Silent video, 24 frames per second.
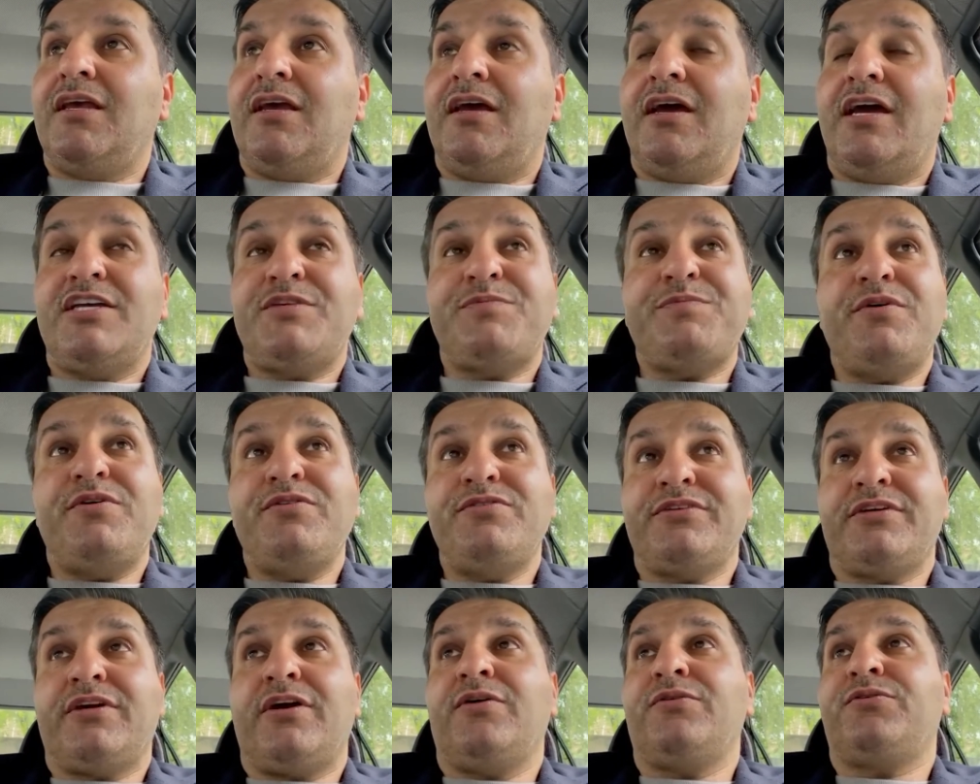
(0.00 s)
I
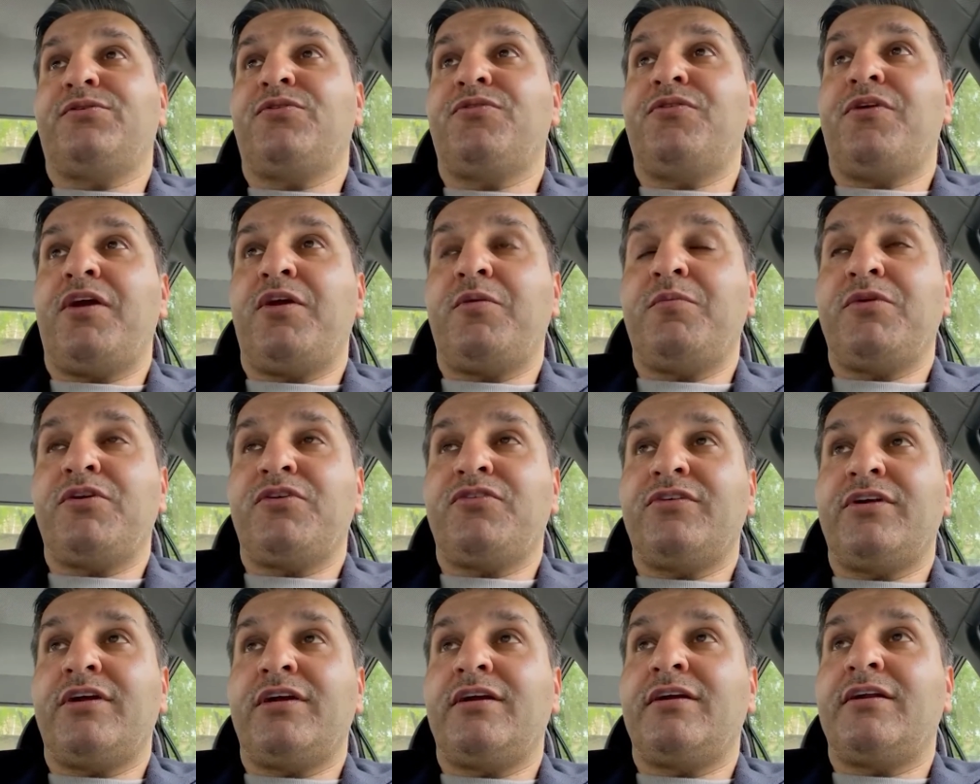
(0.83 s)
suppose, go to Real
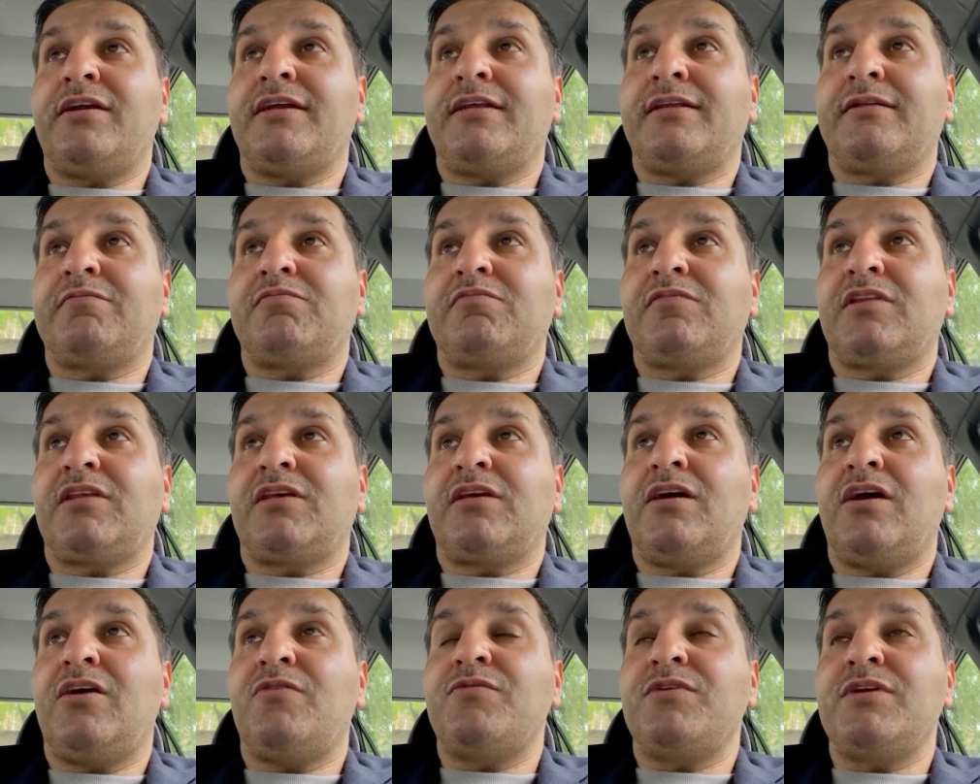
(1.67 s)
Madrid. And I
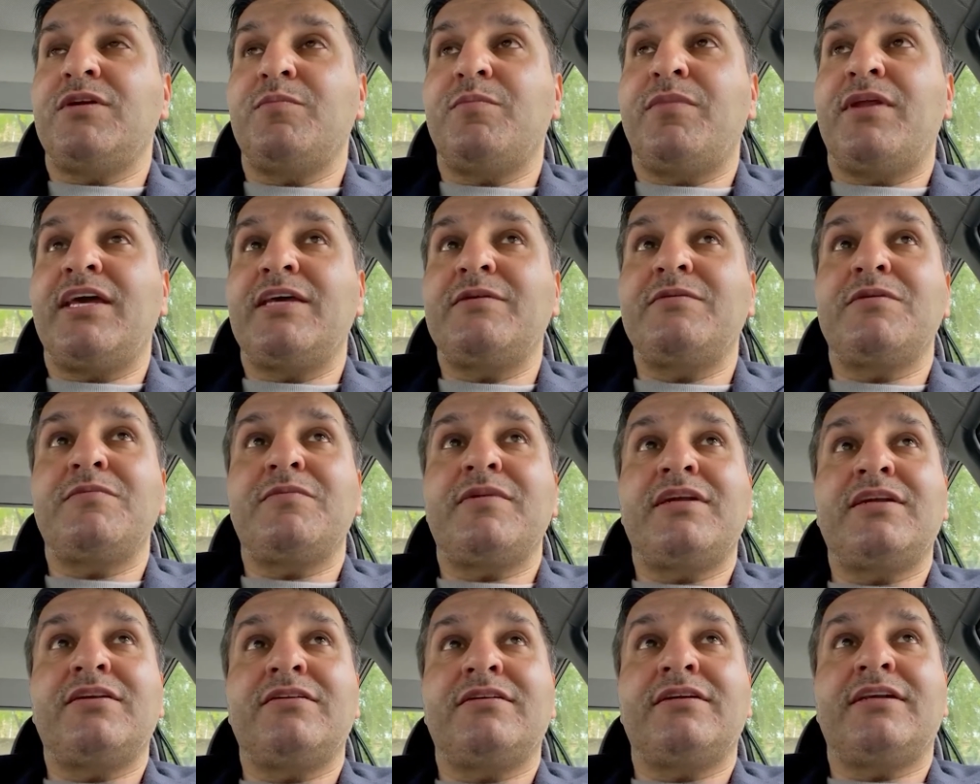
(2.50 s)
can't really blame him.
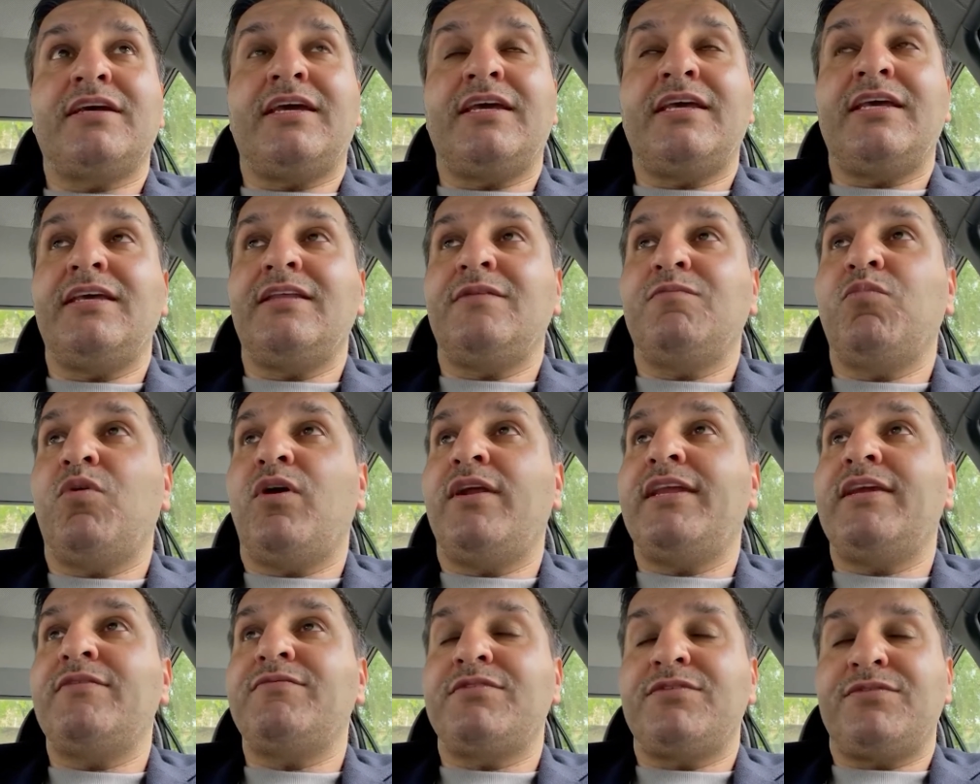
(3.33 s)
End of the day, he'd won
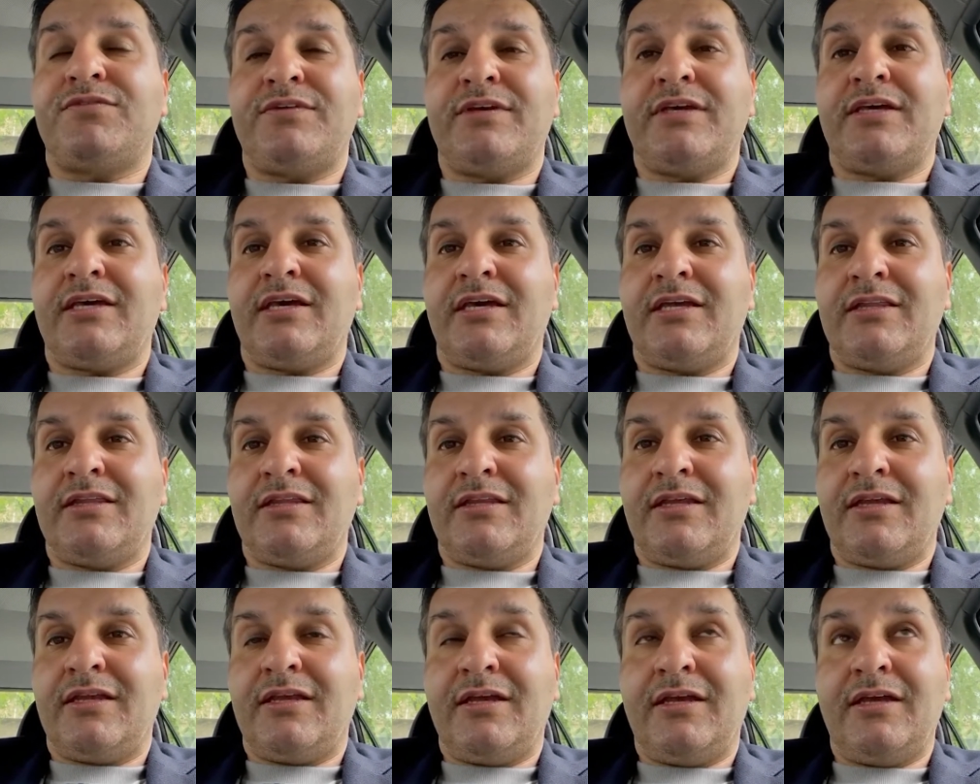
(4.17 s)
everything
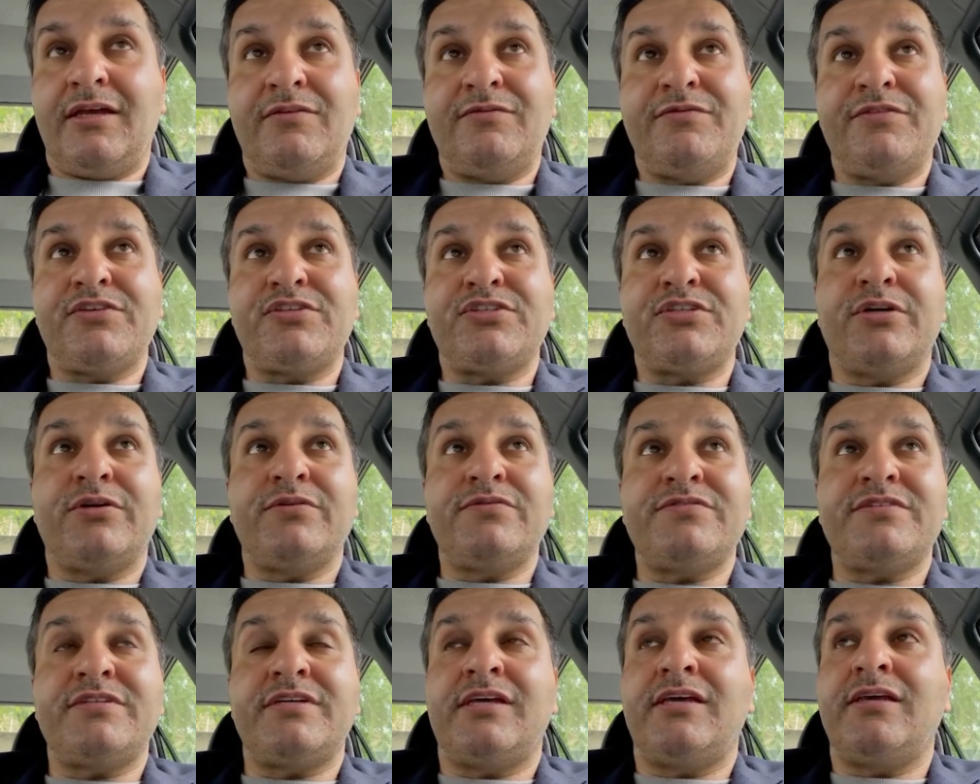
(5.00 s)
for
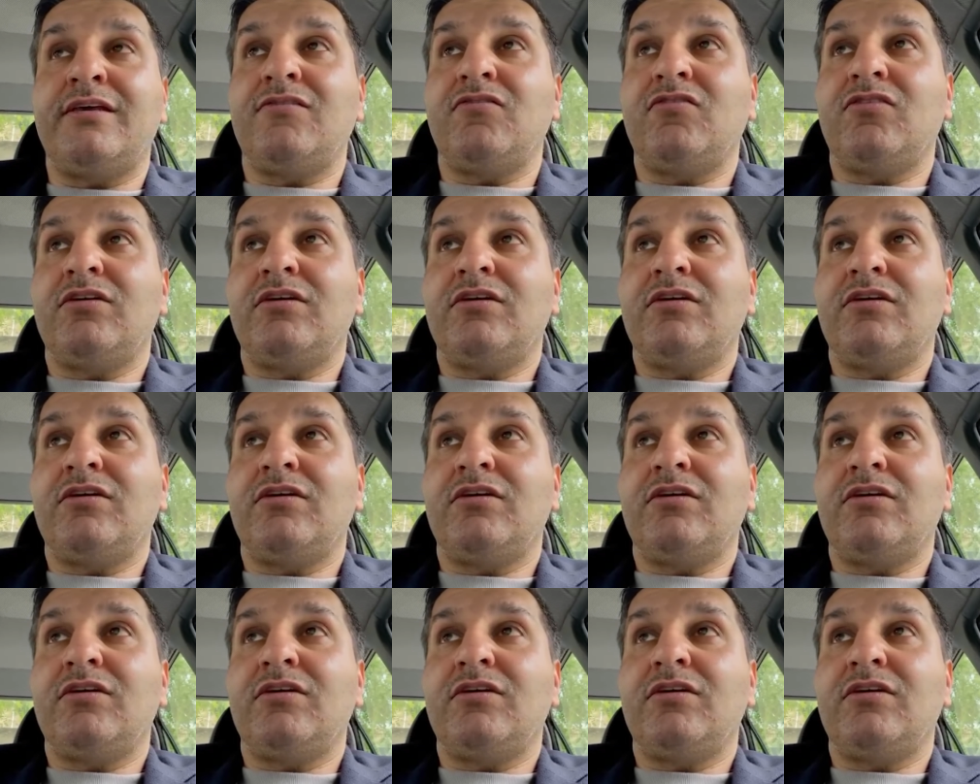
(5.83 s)
Chelsea.